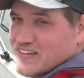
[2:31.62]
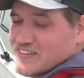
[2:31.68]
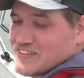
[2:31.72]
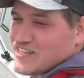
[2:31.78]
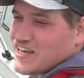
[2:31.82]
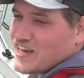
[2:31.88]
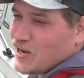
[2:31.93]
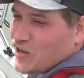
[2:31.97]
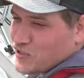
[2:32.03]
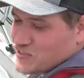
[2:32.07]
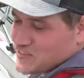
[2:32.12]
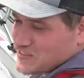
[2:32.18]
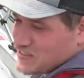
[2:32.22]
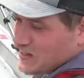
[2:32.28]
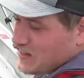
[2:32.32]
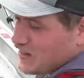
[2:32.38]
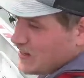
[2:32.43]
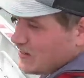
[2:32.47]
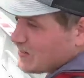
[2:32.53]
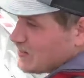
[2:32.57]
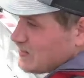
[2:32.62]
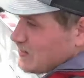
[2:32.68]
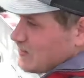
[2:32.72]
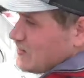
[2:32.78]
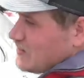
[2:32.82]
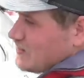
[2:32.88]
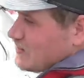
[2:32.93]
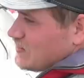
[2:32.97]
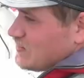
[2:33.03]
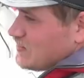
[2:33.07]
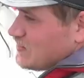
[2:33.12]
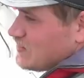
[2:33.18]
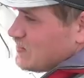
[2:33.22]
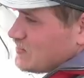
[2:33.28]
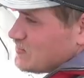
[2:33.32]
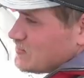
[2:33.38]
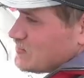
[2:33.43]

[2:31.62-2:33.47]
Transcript: It's kind of hard to deny. True.